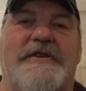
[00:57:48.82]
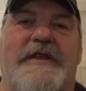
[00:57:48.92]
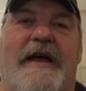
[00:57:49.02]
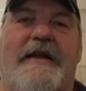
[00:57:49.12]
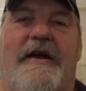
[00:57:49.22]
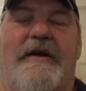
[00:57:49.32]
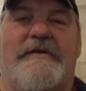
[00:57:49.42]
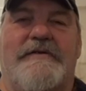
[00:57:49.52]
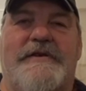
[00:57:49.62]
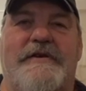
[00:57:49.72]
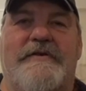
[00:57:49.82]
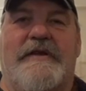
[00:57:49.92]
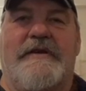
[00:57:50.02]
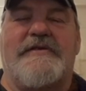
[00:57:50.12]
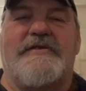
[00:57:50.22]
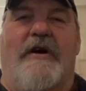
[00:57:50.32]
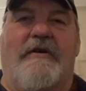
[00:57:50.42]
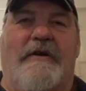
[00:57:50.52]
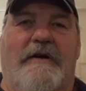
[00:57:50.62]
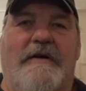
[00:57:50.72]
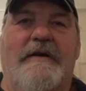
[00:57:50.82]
of that character too, the stalker.